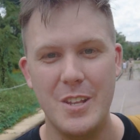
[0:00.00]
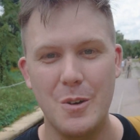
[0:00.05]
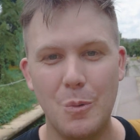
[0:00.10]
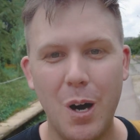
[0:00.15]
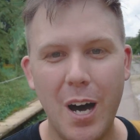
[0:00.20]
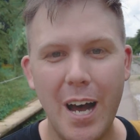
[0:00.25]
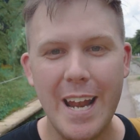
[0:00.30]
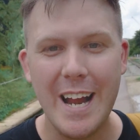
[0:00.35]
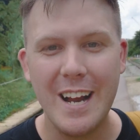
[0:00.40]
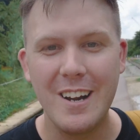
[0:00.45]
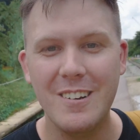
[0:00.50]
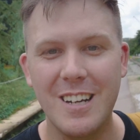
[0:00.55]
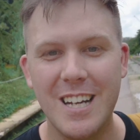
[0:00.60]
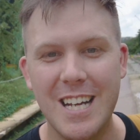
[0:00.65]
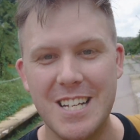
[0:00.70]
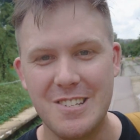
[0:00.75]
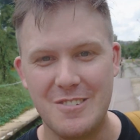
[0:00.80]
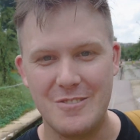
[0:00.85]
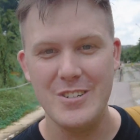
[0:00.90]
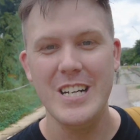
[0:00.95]
The wide angle
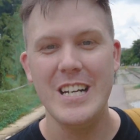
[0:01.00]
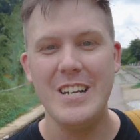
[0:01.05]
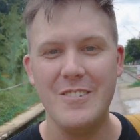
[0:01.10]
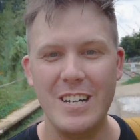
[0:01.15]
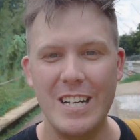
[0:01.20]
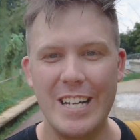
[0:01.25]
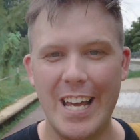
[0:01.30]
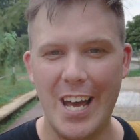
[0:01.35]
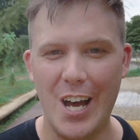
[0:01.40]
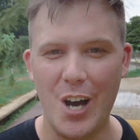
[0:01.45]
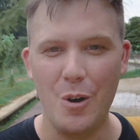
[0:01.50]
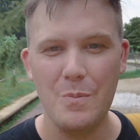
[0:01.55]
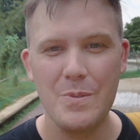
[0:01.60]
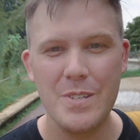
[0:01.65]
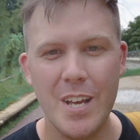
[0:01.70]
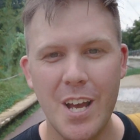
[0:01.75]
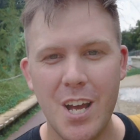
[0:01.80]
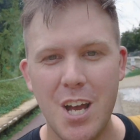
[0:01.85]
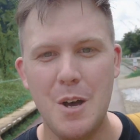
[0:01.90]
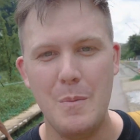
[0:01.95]
lens really
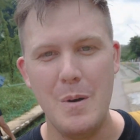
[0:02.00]
helps.